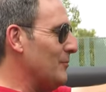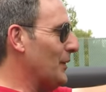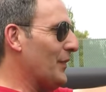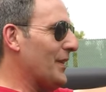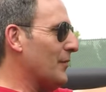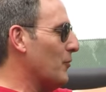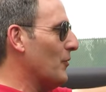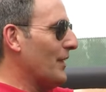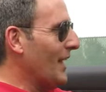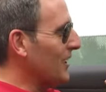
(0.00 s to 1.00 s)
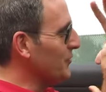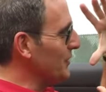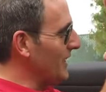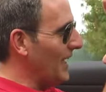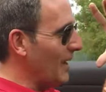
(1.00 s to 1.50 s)
But the, the
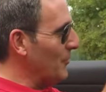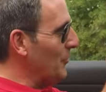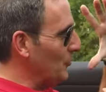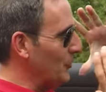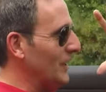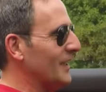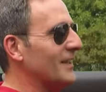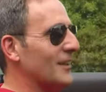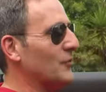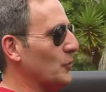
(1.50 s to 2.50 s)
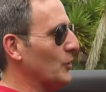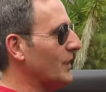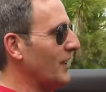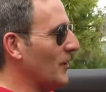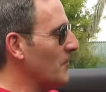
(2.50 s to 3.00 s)
extra diameter really does work
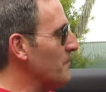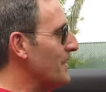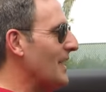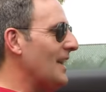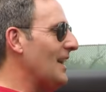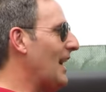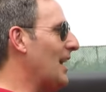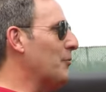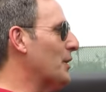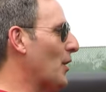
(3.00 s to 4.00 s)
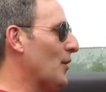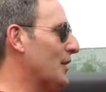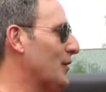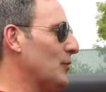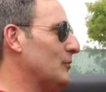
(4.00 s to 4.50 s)
here. I would
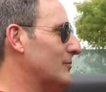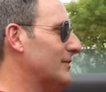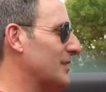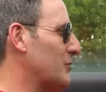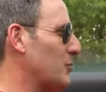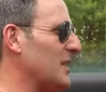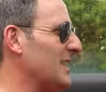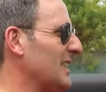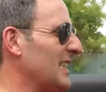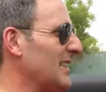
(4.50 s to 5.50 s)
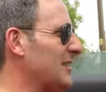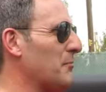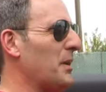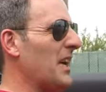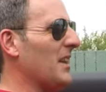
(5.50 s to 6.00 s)
argue, does one need to
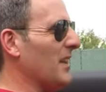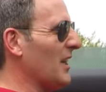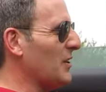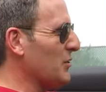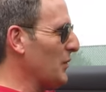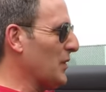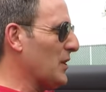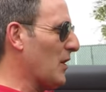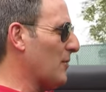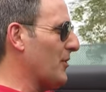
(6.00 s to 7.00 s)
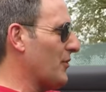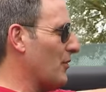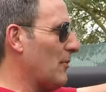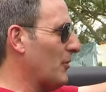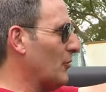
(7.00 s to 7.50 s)
pay the extra for carbon
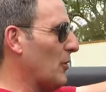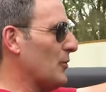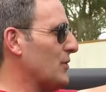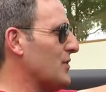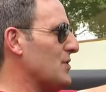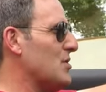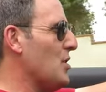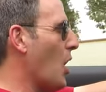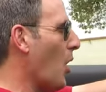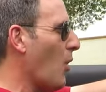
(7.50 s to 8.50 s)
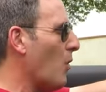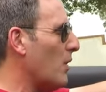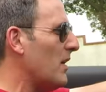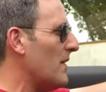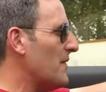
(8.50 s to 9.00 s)
ceramic rotors? No.